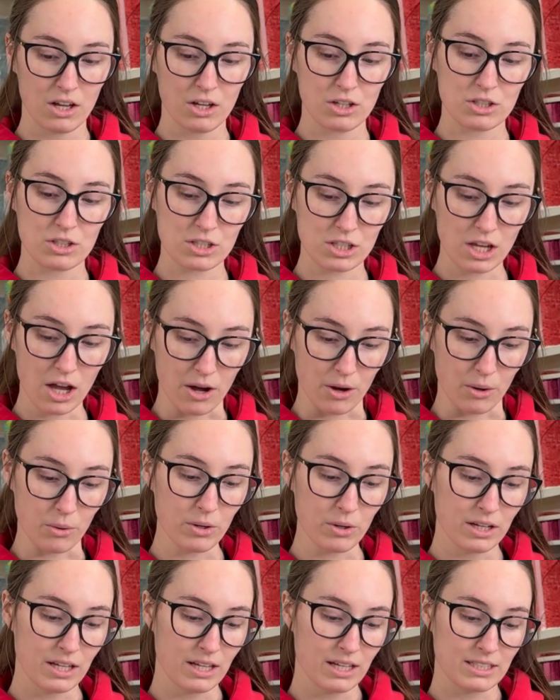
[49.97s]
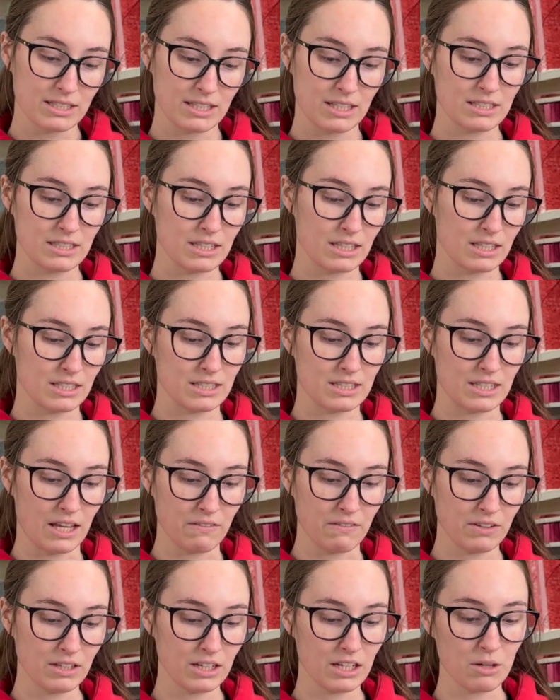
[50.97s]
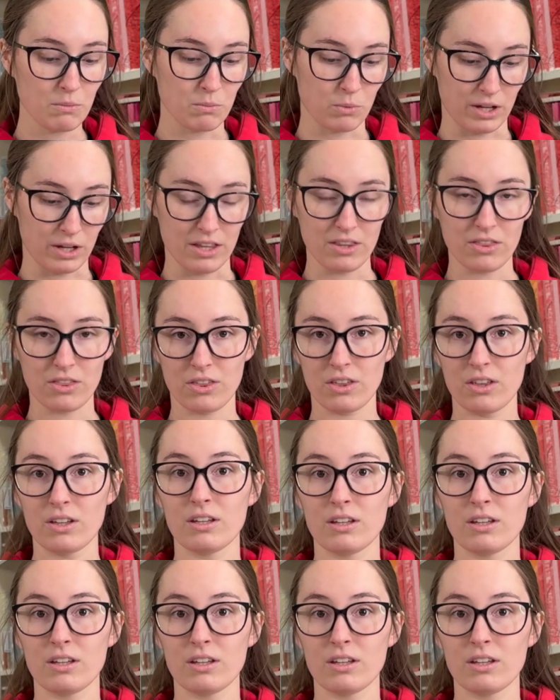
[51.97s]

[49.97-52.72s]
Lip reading: So since the 70 width